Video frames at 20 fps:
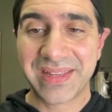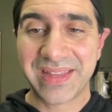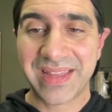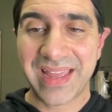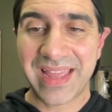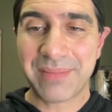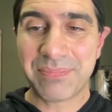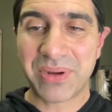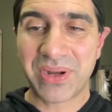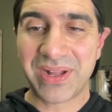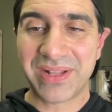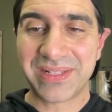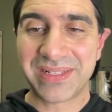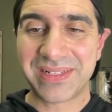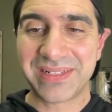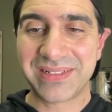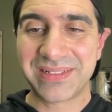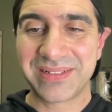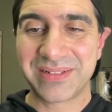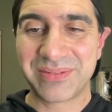hey,
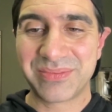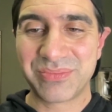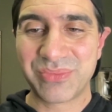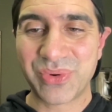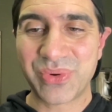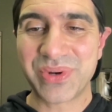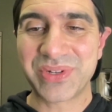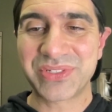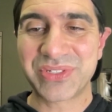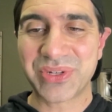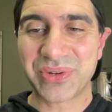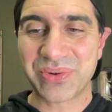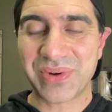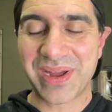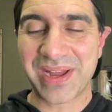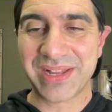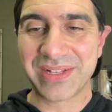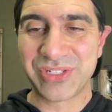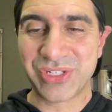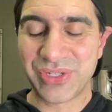Paula, Morris
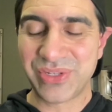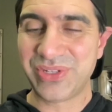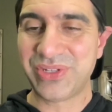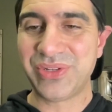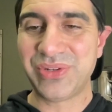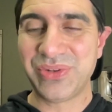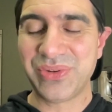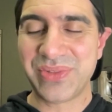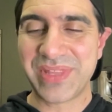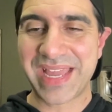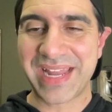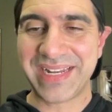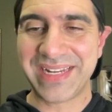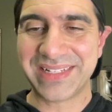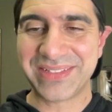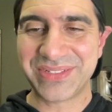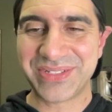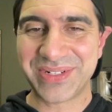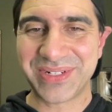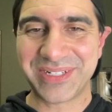Garage, you knew that
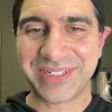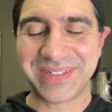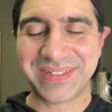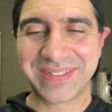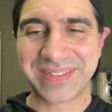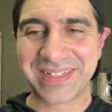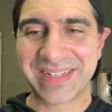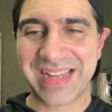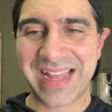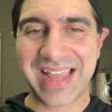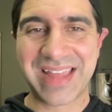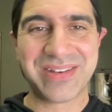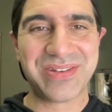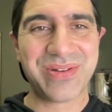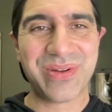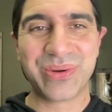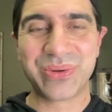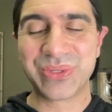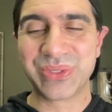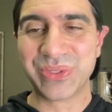answer? I had
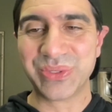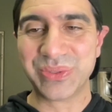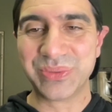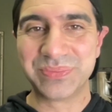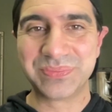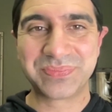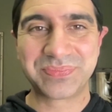no clue.